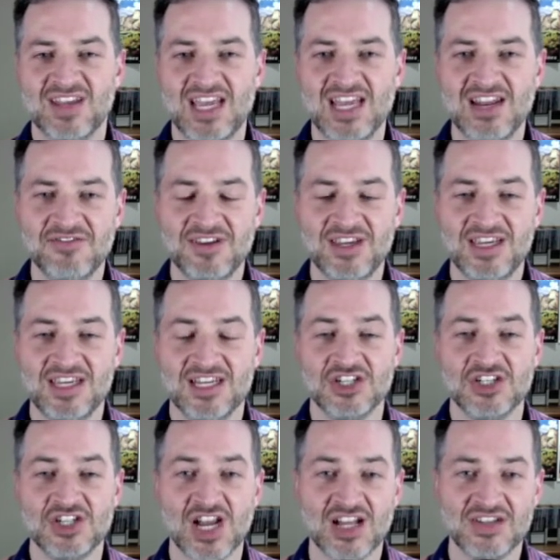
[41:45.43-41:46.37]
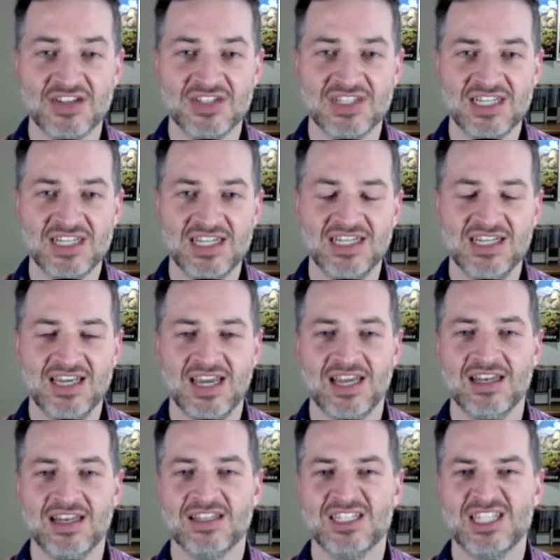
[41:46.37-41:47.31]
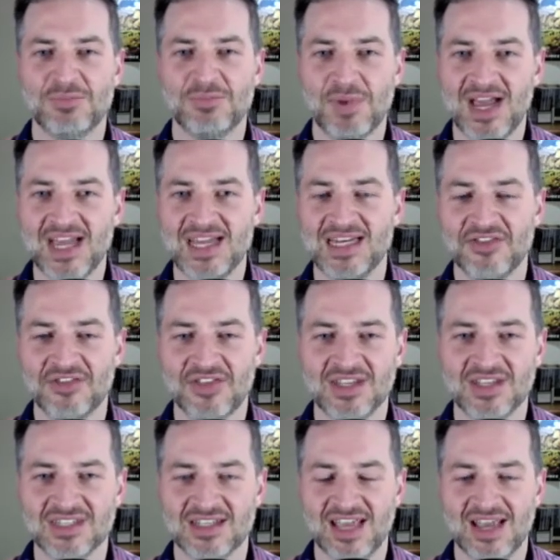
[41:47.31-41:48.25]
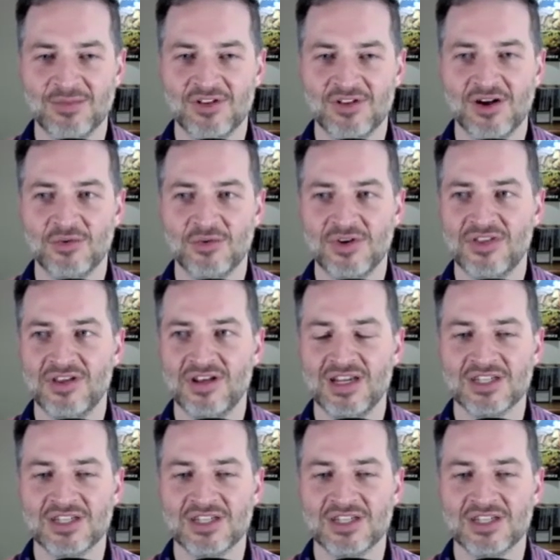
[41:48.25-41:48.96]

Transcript: envy and jealousy and spite and things that came along with it.